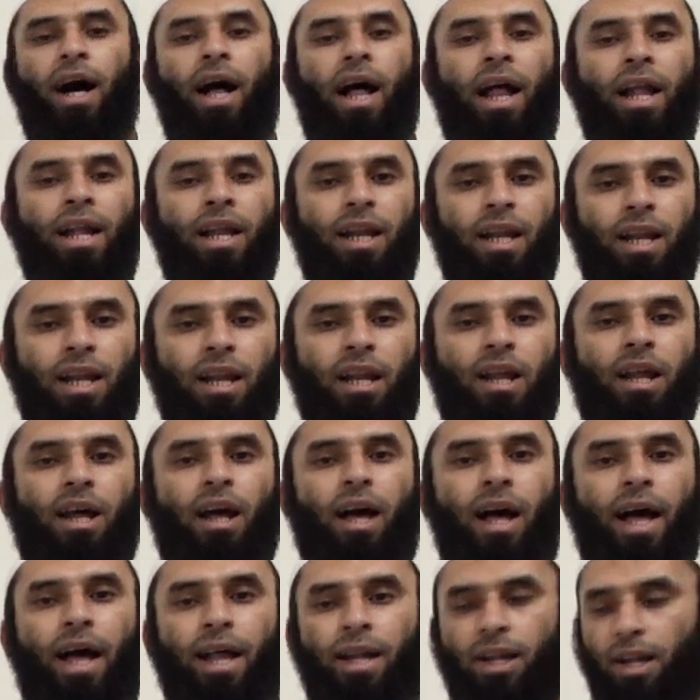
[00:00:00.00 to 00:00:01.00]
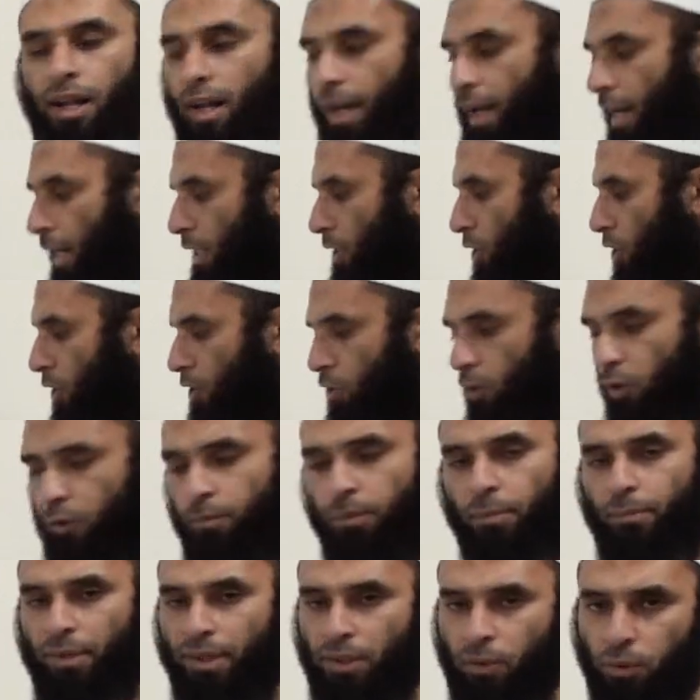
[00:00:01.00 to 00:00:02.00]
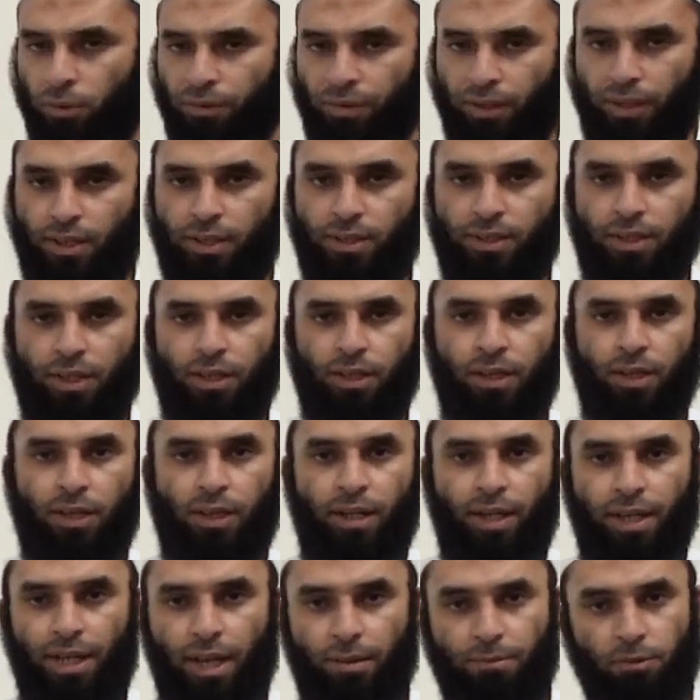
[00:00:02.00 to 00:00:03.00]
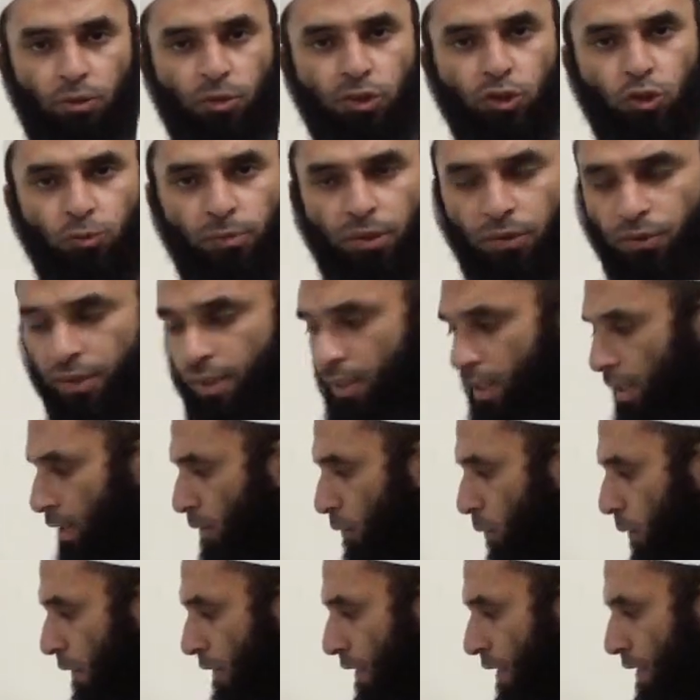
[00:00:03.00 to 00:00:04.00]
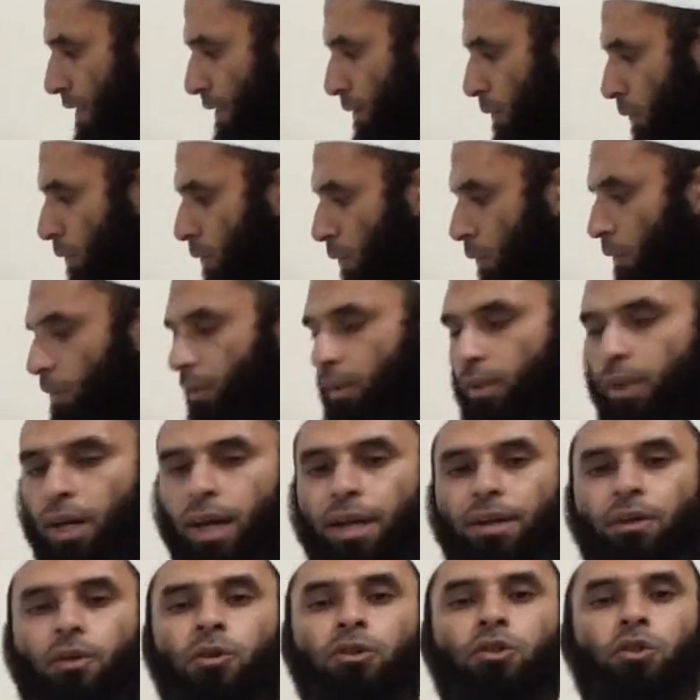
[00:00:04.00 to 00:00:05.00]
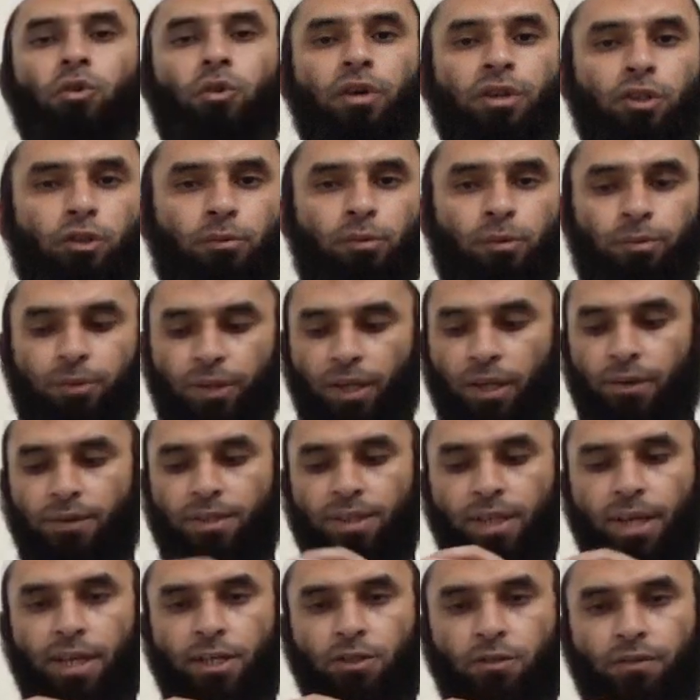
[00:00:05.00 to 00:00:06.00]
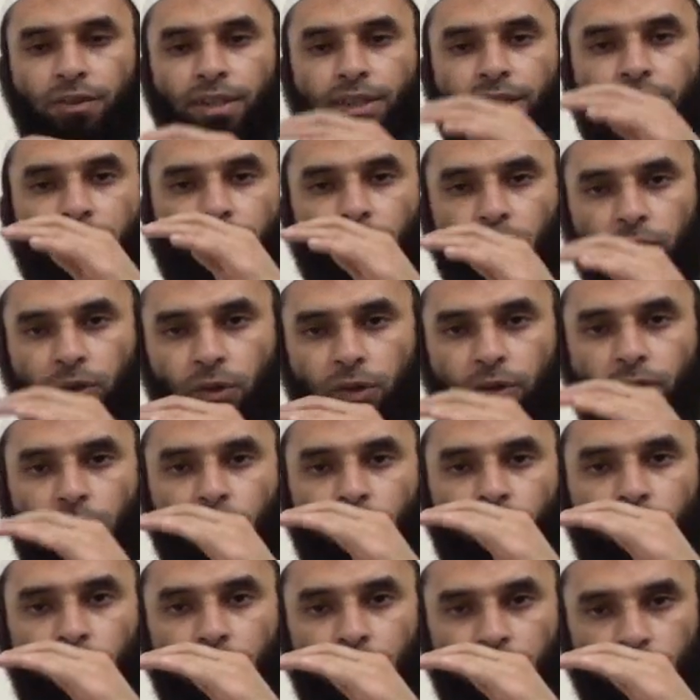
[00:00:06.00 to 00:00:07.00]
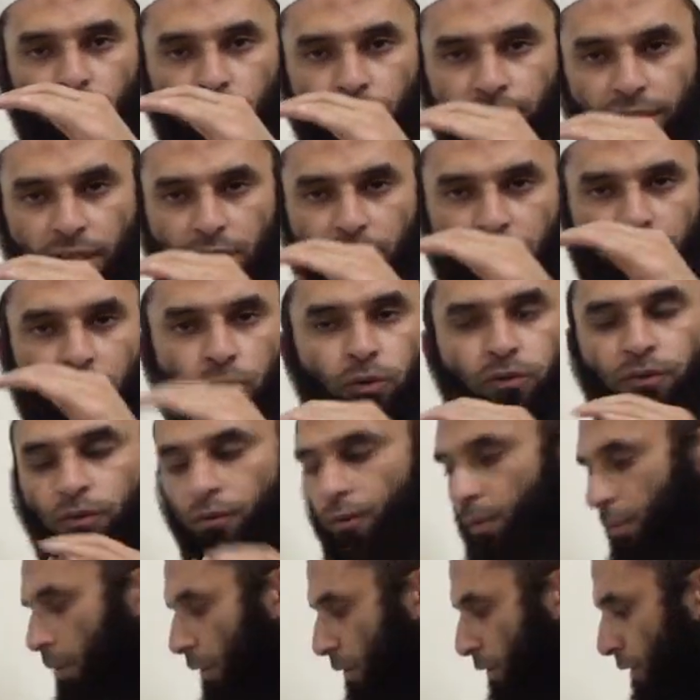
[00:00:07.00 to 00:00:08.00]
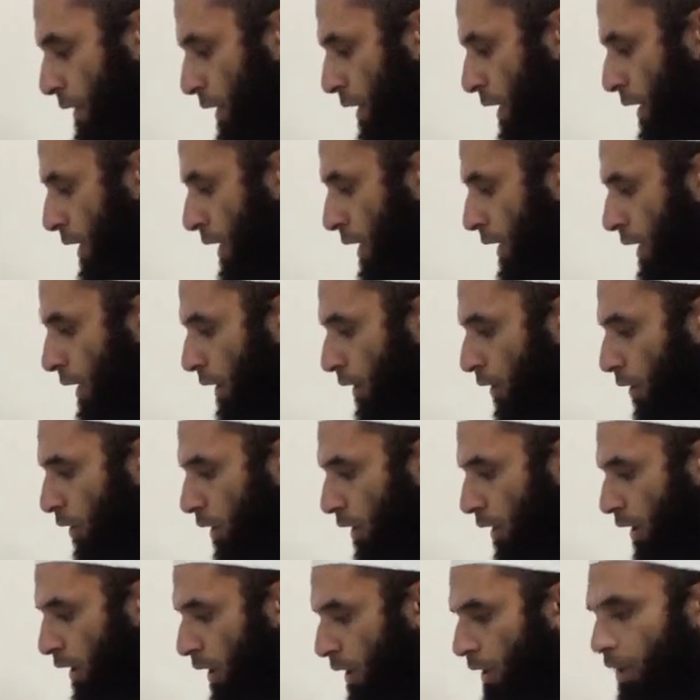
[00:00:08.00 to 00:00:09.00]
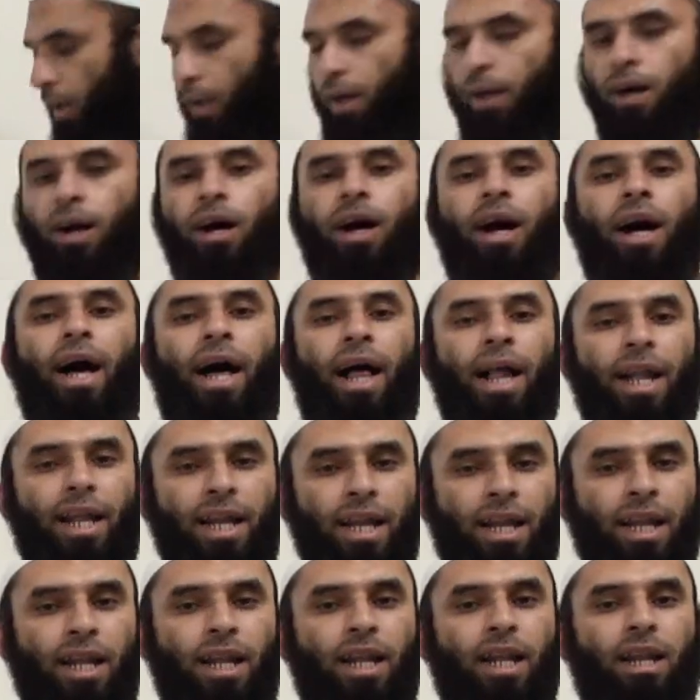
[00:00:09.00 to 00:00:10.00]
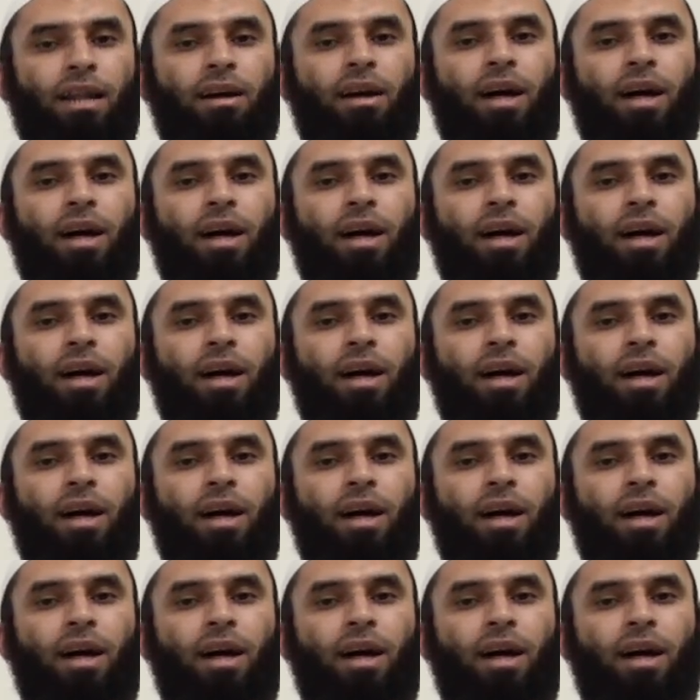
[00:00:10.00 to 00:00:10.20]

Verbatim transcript: al, al-hajj. So remember two things. Lam is going to be written with a sukun and also going to be pronounced. Edge of the tongue will, will touch the roof of the mouth. Kha, al,